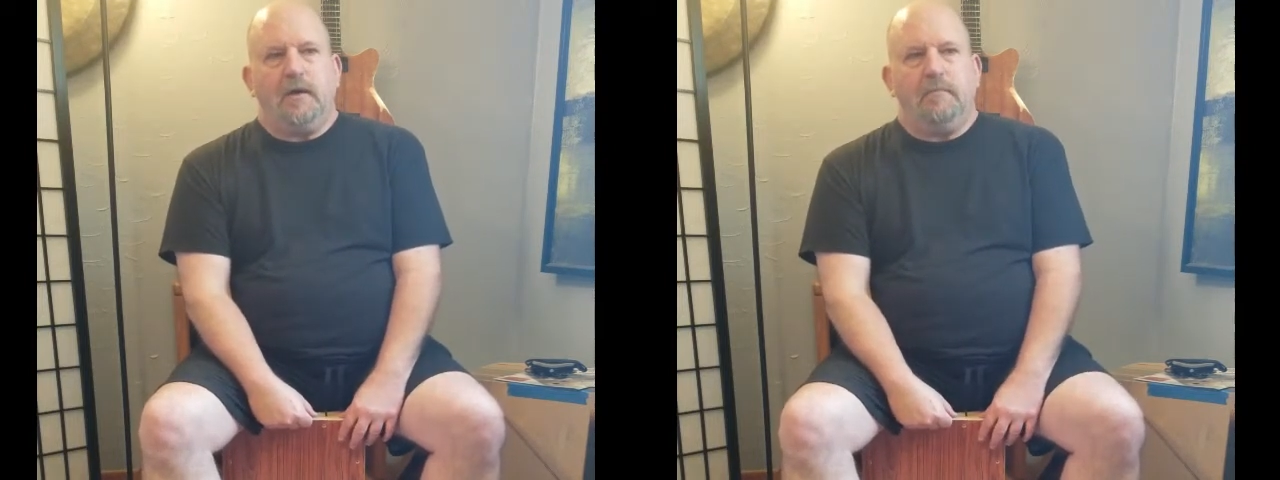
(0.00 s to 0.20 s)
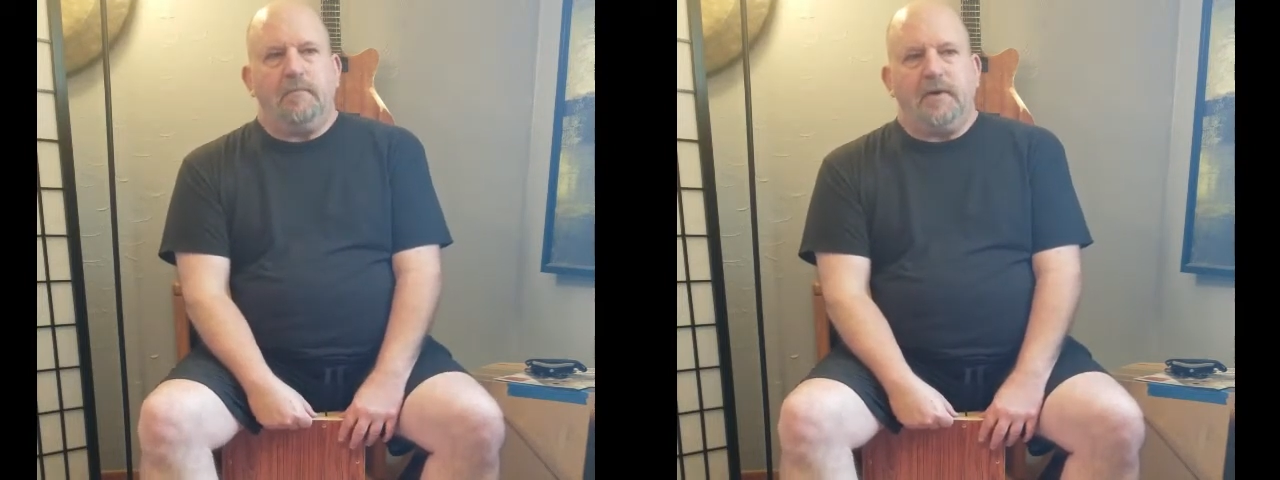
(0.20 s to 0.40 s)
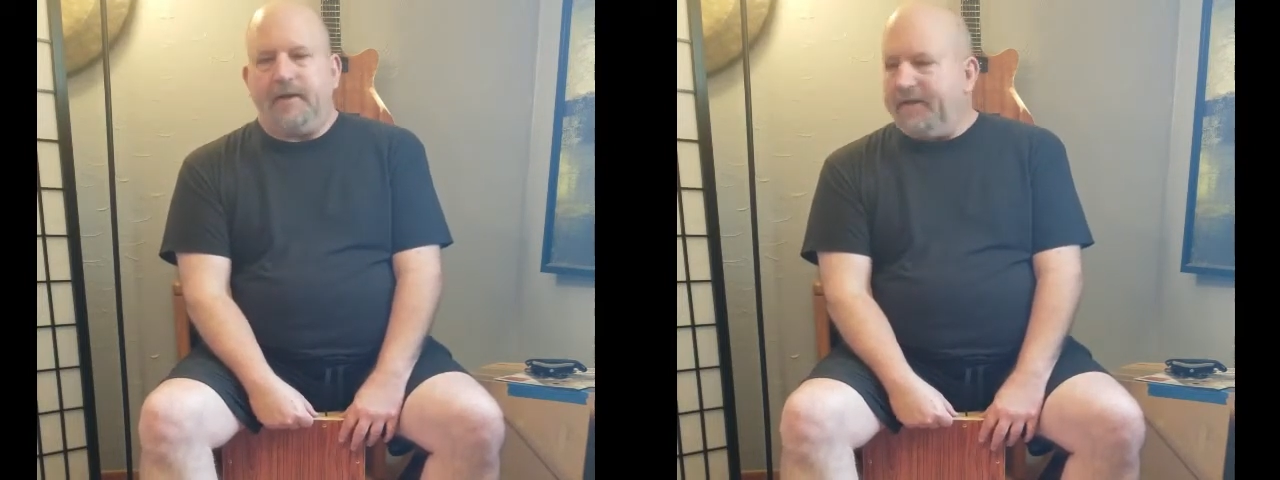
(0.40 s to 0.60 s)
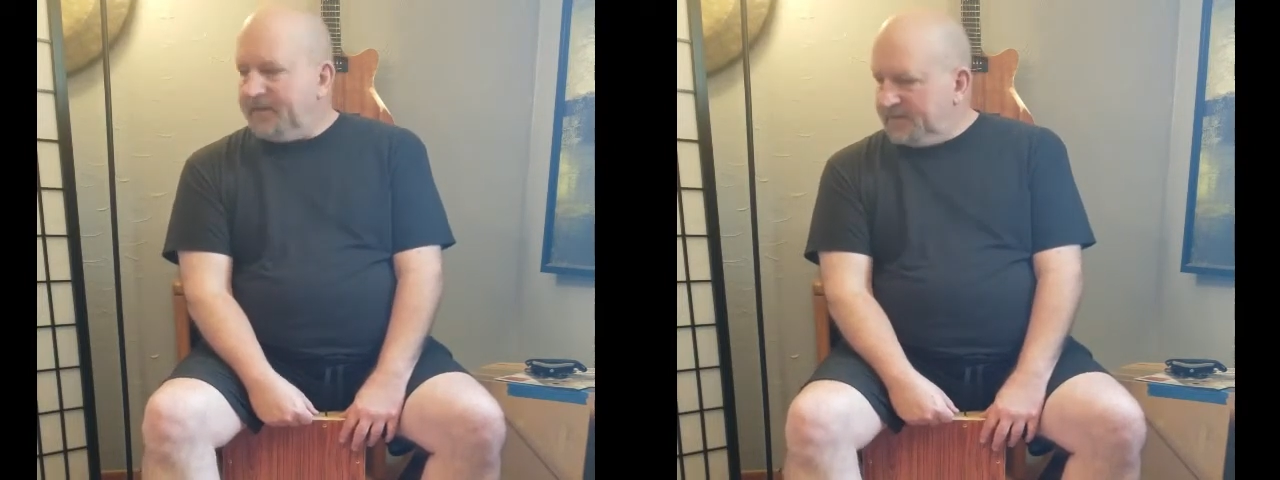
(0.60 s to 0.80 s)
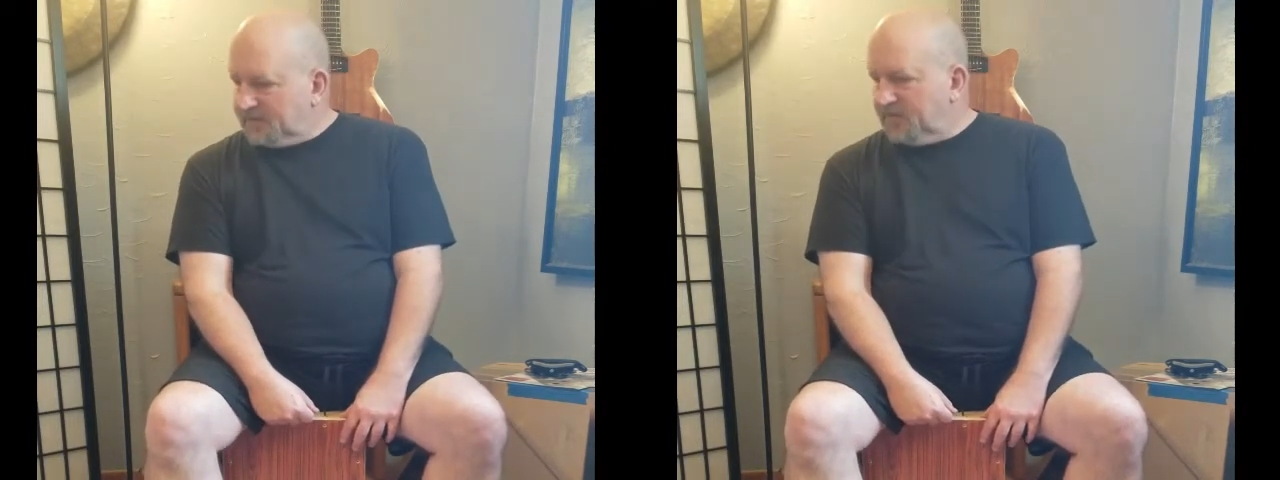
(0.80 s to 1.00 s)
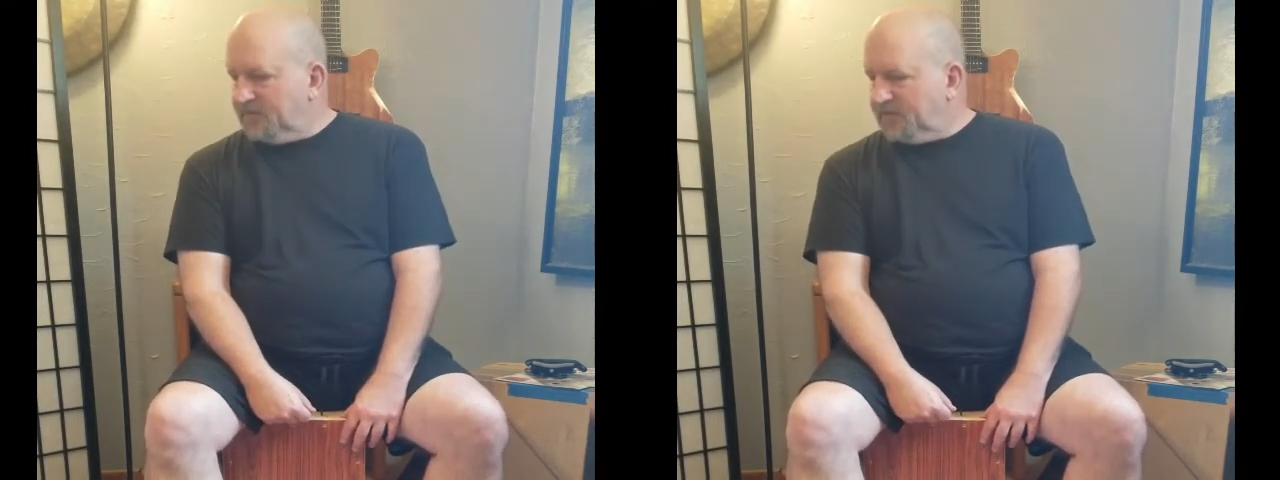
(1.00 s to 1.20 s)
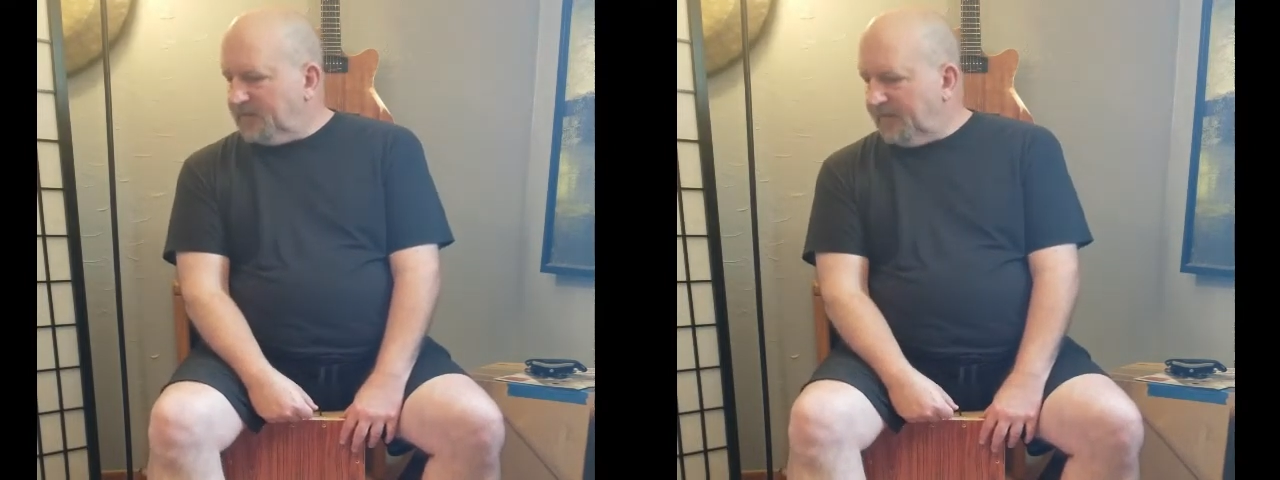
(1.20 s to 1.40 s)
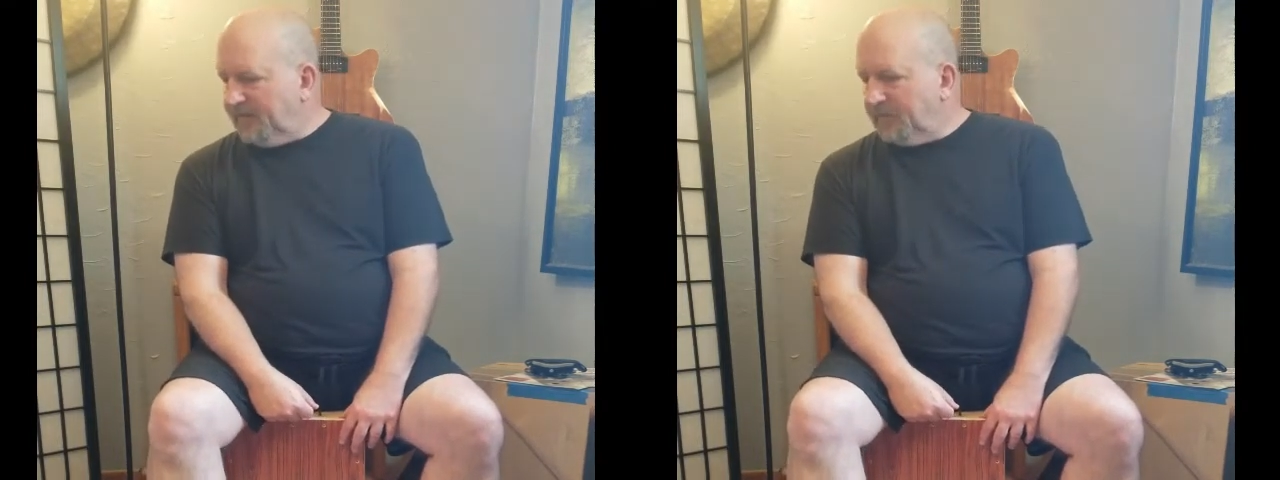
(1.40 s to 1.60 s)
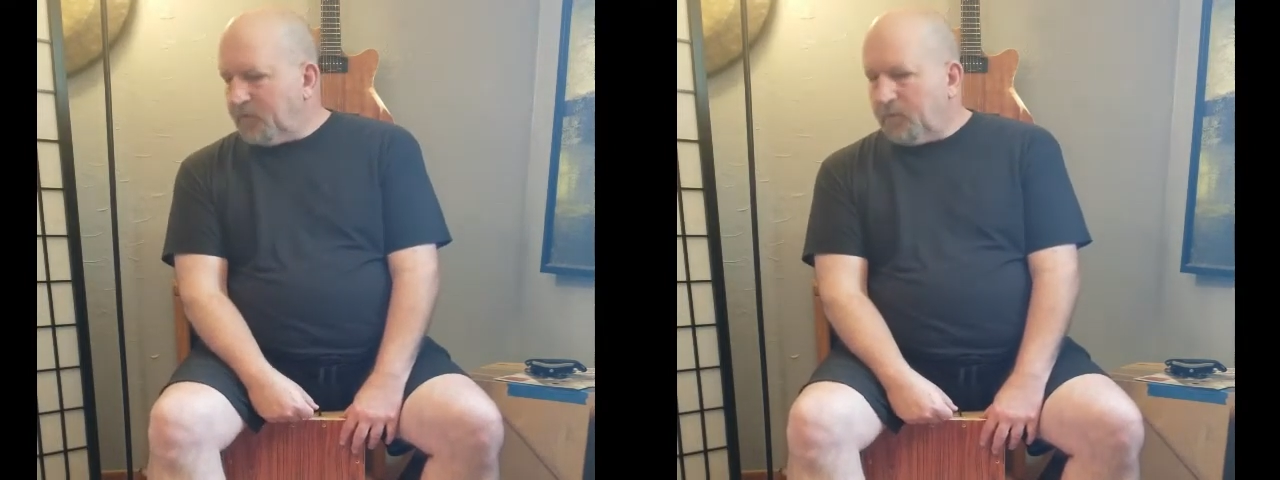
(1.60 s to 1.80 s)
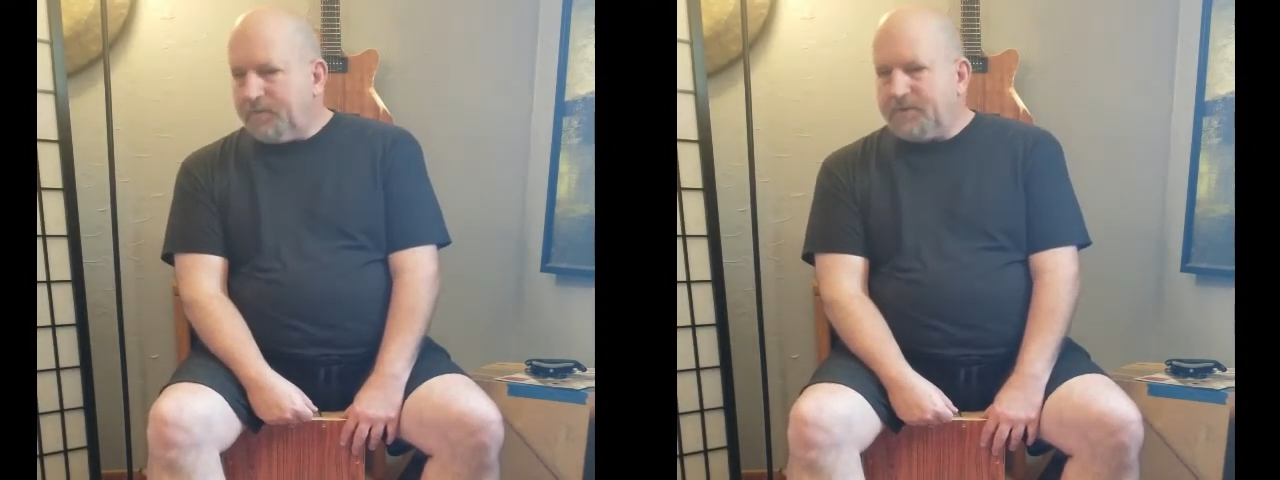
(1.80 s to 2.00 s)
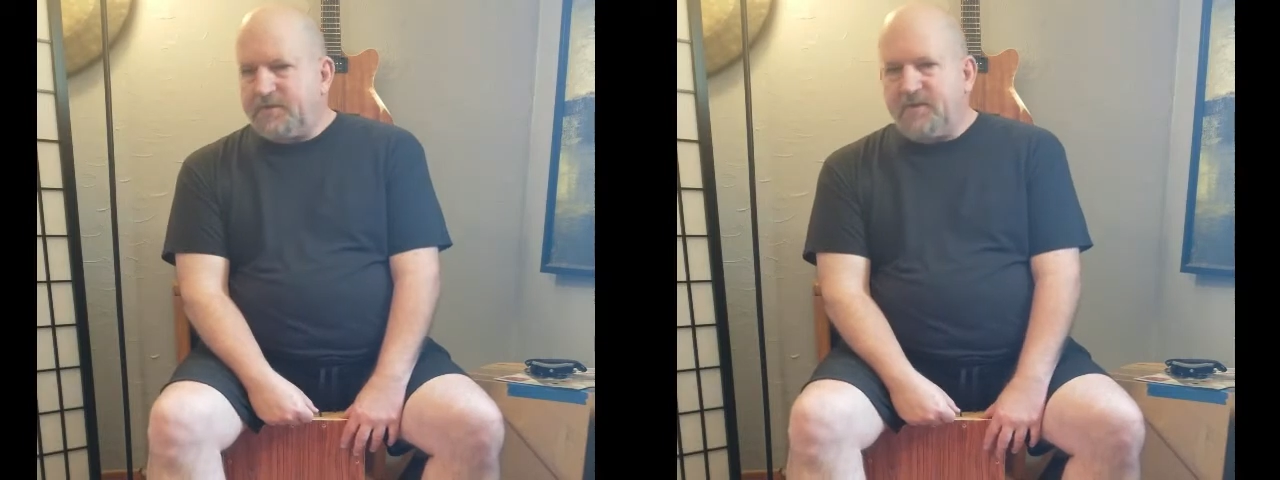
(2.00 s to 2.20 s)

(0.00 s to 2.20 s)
But it serves a definite purpose,